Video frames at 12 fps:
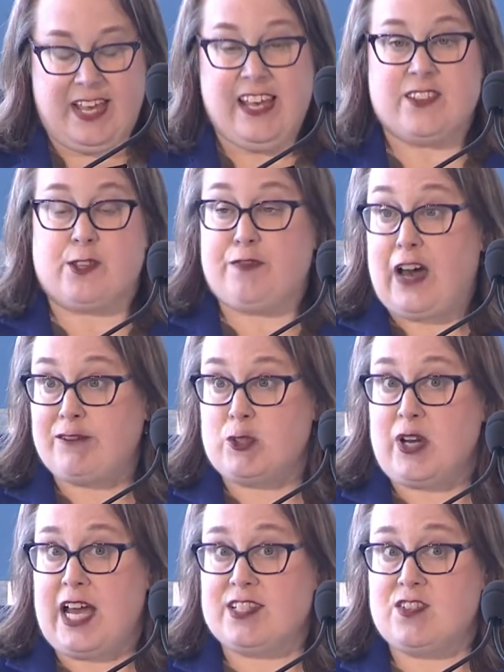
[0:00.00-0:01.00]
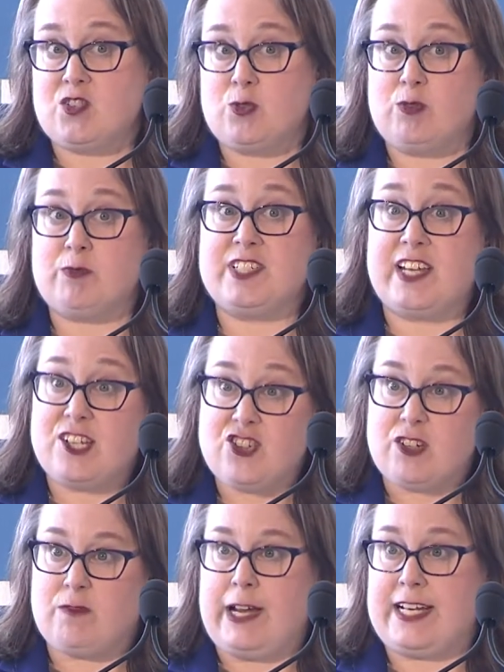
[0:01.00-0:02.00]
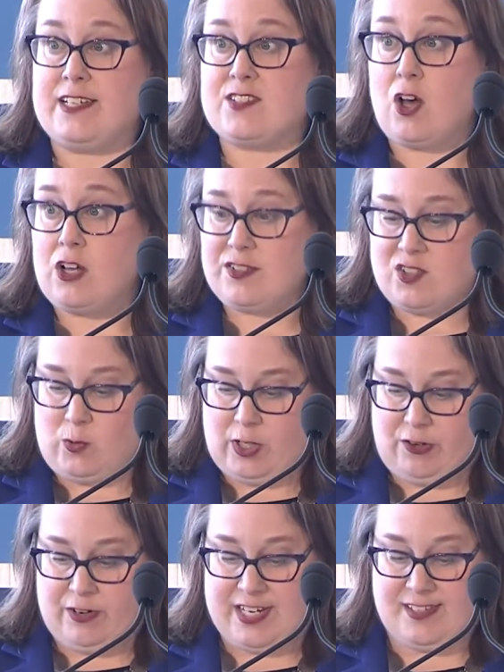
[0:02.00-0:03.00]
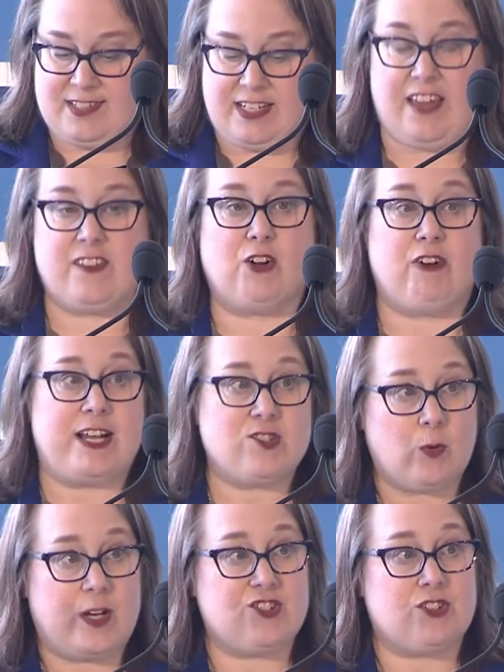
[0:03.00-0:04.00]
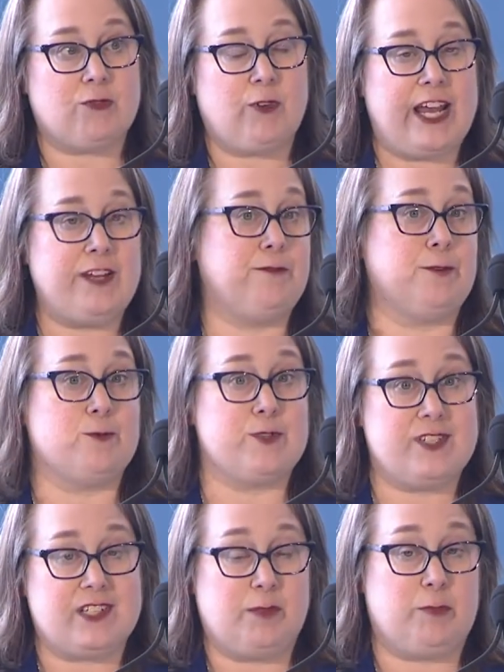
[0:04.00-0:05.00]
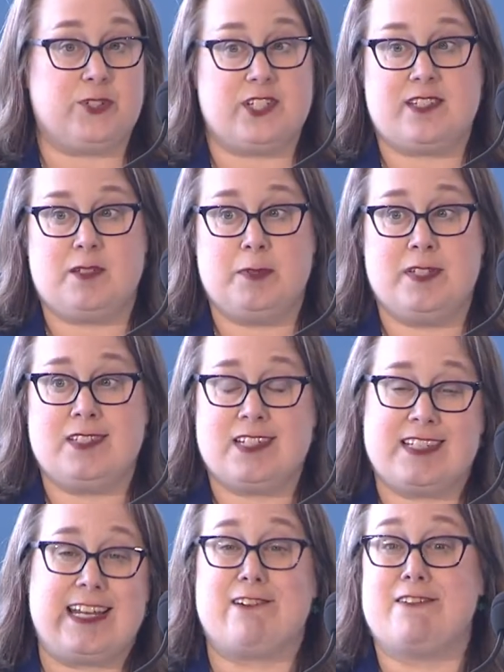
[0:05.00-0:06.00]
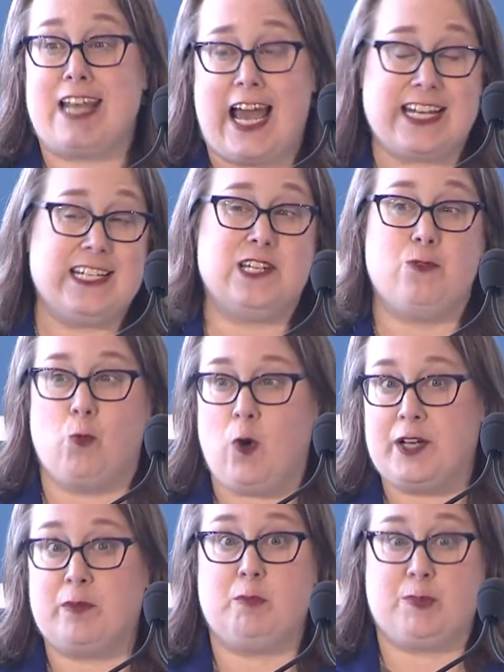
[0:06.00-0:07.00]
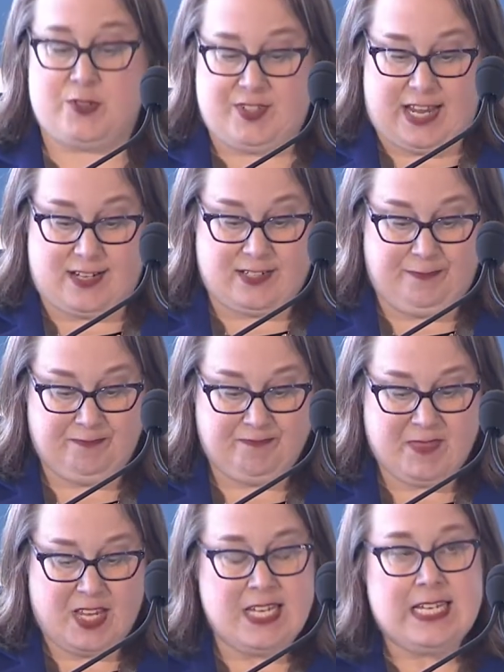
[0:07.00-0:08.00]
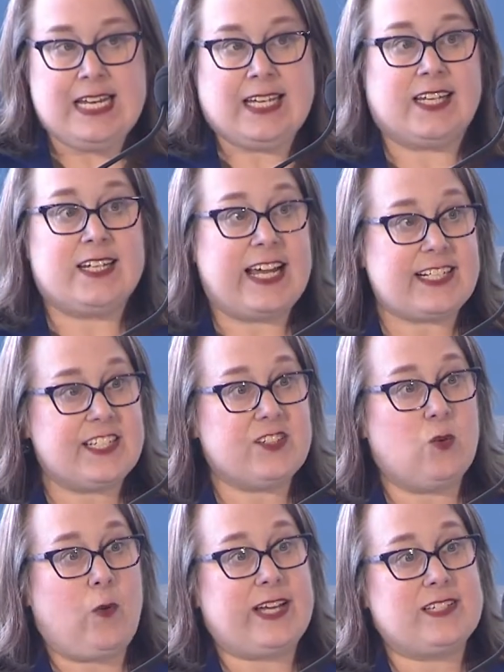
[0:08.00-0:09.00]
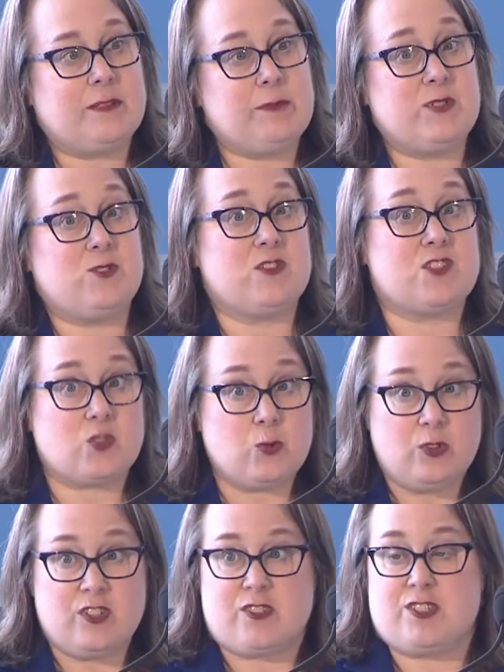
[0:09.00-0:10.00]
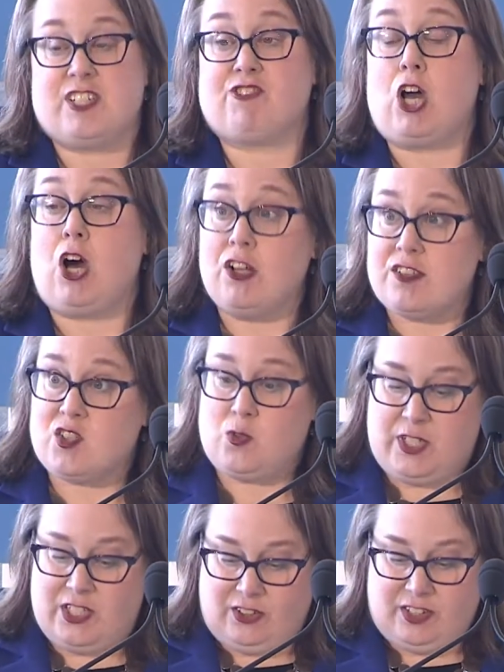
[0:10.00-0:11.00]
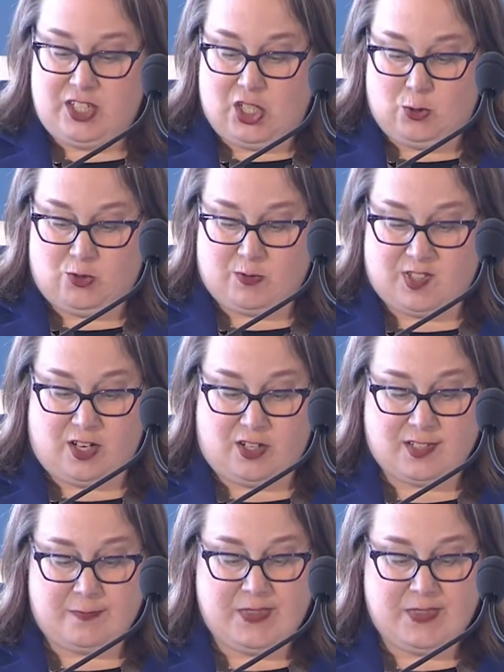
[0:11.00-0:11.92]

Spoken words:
The 509 student retention rate has also increased, and the graduation rate for Racine participants is now 91%. Connecting the YW to the school district also yielded huge results.